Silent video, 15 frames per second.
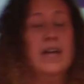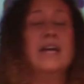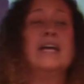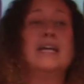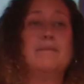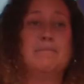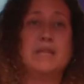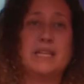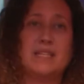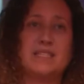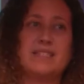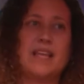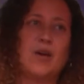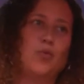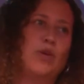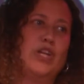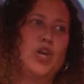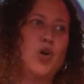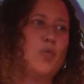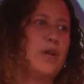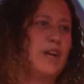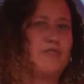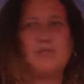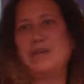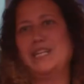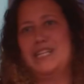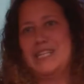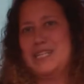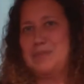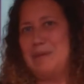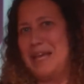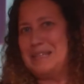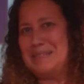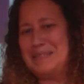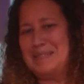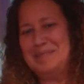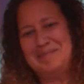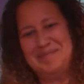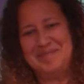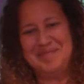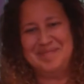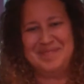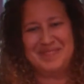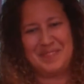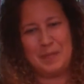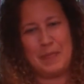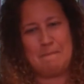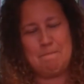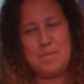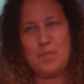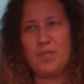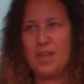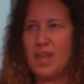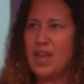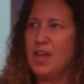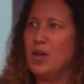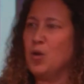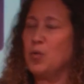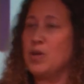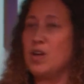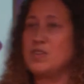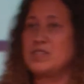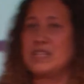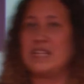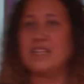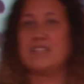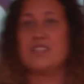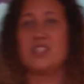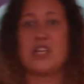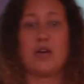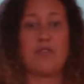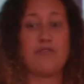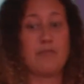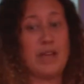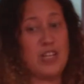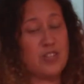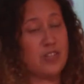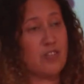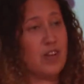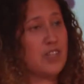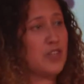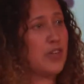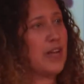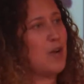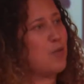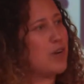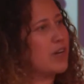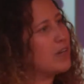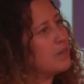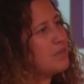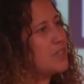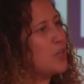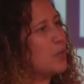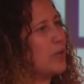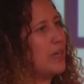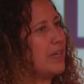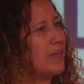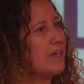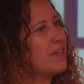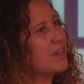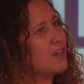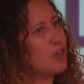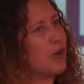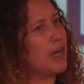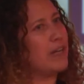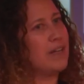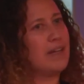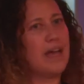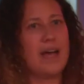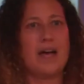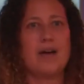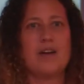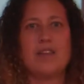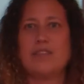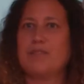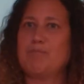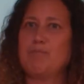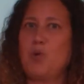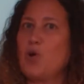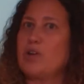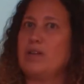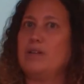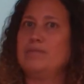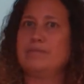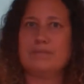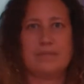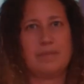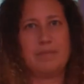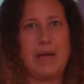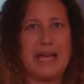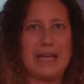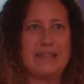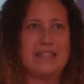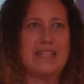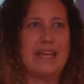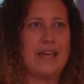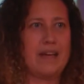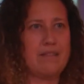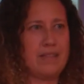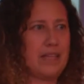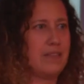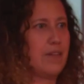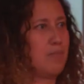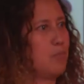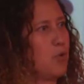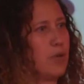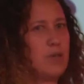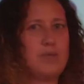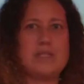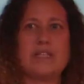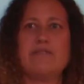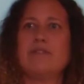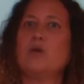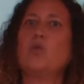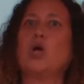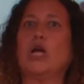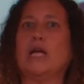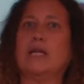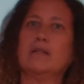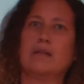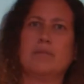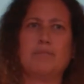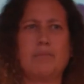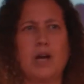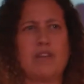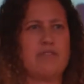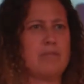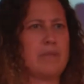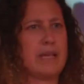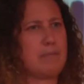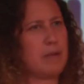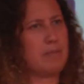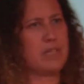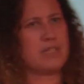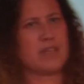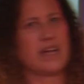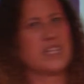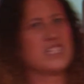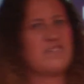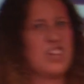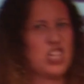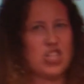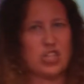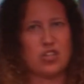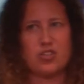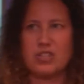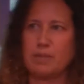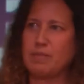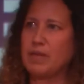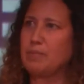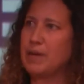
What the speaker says: It means that we know what everybody does best. We also needed to share information across our network, so we created the portal. Back in the day, I don't think that portal was even a word, apart from like maybe science fiction or something.